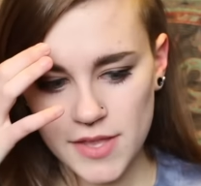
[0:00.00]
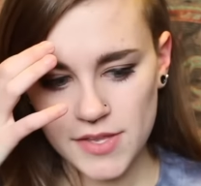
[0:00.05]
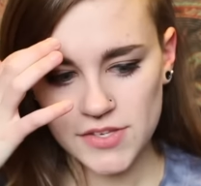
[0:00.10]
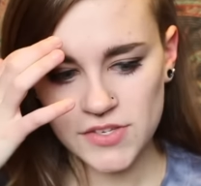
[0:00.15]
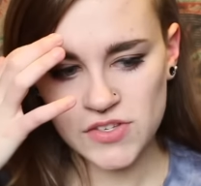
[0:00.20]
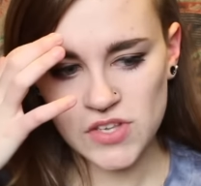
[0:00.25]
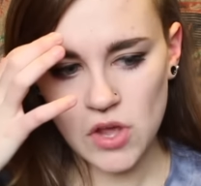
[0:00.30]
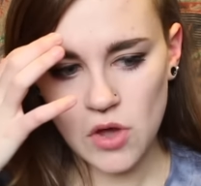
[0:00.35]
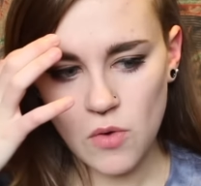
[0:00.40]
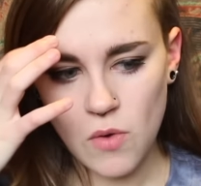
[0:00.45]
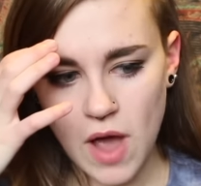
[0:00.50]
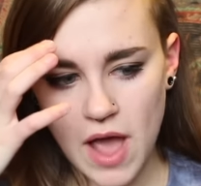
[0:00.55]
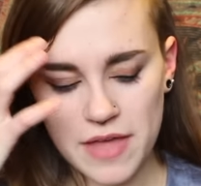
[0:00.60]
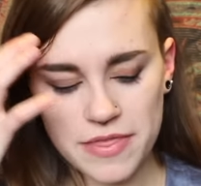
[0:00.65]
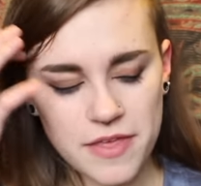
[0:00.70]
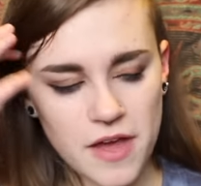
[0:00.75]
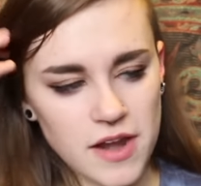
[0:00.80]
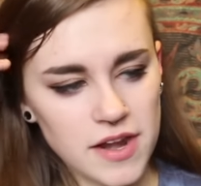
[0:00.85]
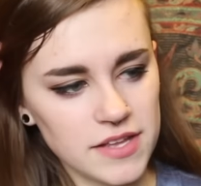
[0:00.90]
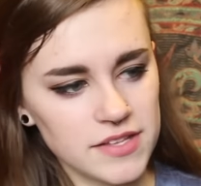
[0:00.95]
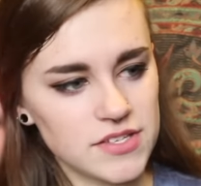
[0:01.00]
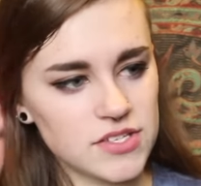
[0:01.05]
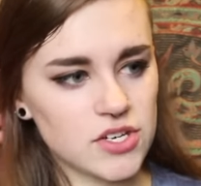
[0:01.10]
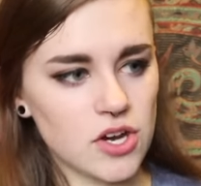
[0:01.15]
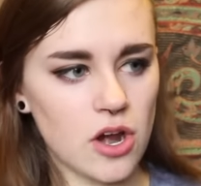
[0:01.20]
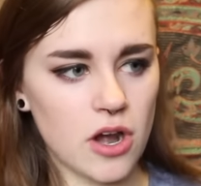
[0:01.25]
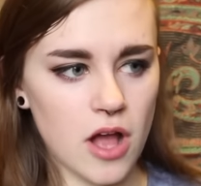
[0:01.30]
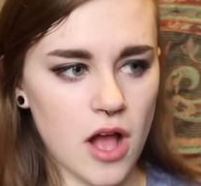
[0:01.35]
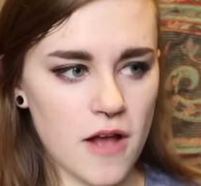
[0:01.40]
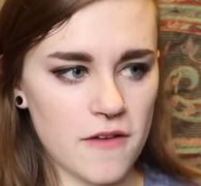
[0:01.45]
So I thought I'd
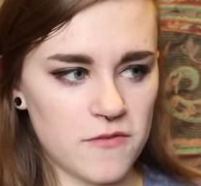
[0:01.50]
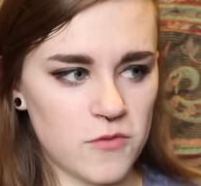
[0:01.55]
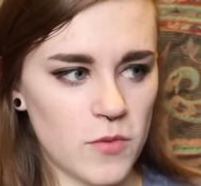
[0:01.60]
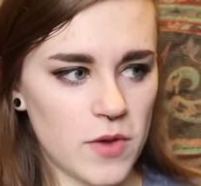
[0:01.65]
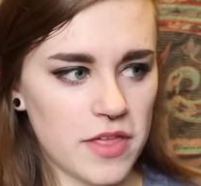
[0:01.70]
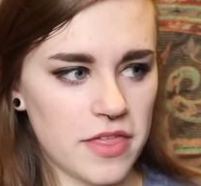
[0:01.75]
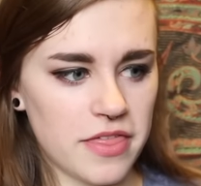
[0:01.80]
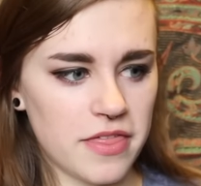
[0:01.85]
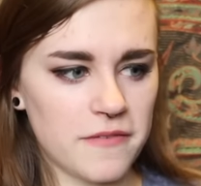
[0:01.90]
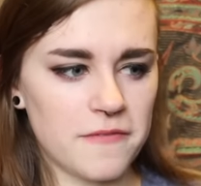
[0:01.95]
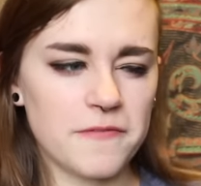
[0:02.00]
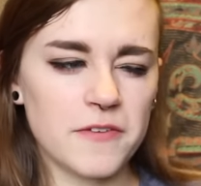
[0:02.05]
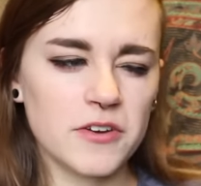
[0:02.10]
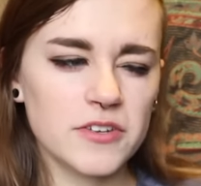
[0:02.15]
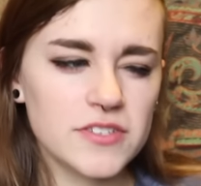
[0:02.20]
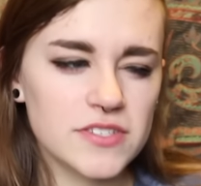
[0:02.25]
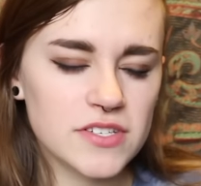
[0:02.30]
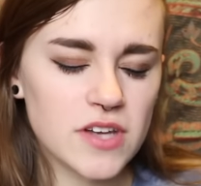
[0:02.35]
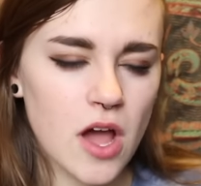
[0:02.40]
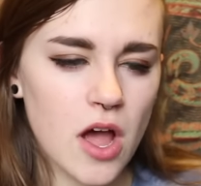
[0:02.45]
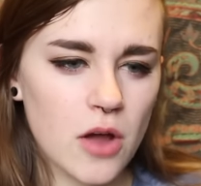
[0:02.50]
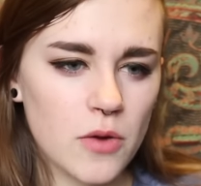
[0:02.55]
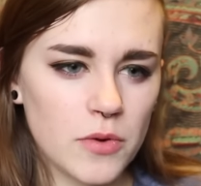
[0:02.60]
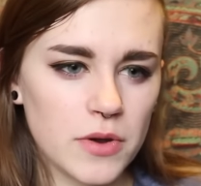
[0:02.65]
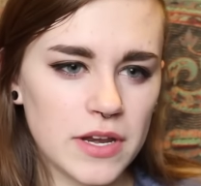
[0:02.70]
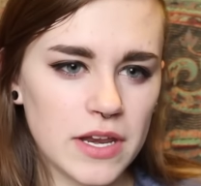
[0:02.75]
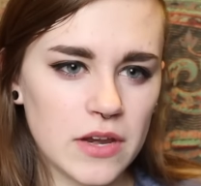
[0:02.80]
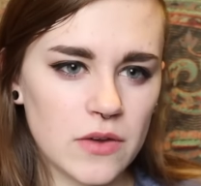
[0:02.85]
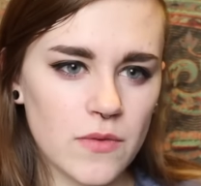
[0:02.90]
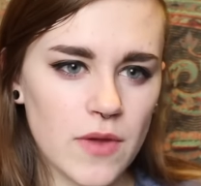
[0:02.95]
start off with the first
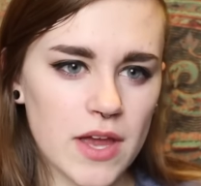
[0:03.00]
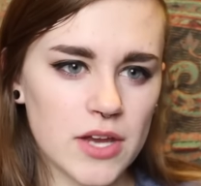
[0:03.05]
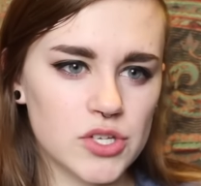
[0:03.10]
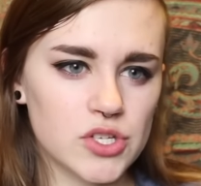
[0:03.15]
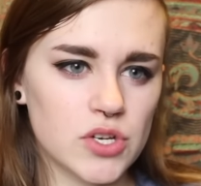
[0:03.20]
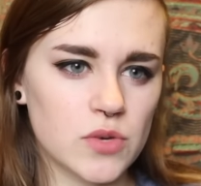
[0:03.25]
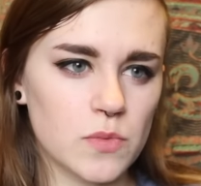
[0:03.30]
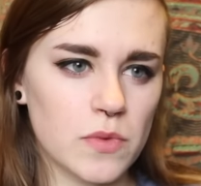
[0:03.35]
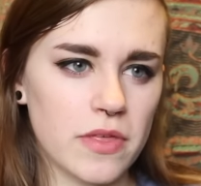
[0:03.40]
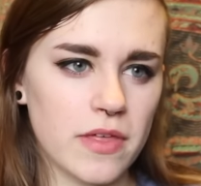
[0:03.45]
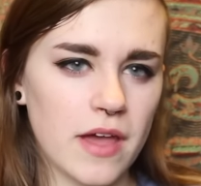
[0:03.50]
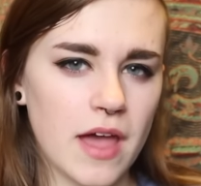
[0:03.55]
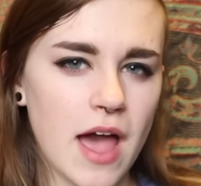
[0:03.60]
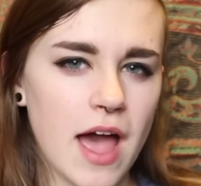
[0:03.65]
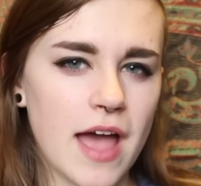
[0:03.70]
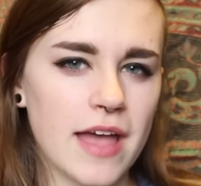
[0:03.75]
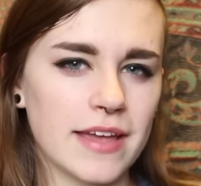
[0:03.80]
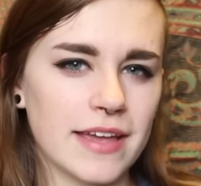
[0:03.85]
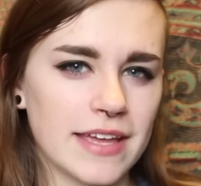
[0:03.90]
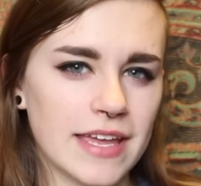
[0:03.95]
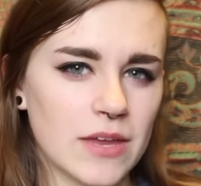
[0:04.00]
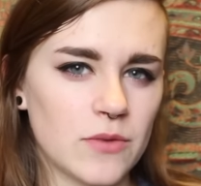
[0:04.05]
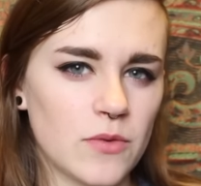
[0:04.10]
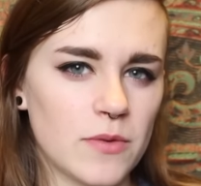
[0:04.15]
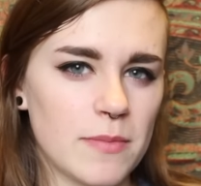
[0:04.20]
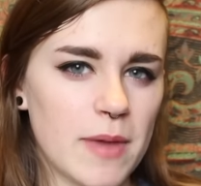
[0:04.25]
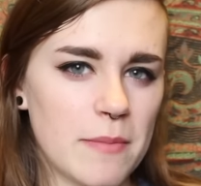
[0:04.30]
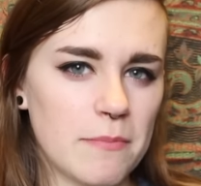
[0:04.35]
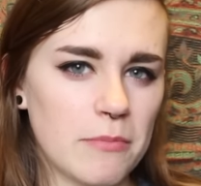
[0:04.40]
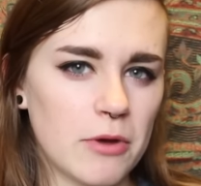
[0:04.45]
awkward interaction with a guy I can
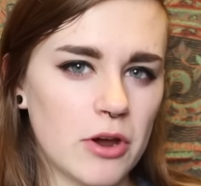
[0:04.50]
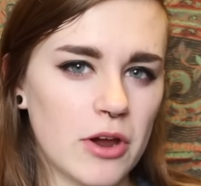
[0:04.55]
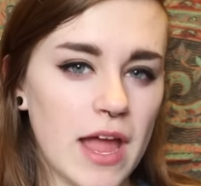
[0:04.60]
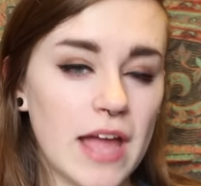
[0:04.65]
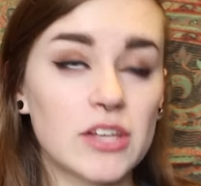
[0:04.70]
remember.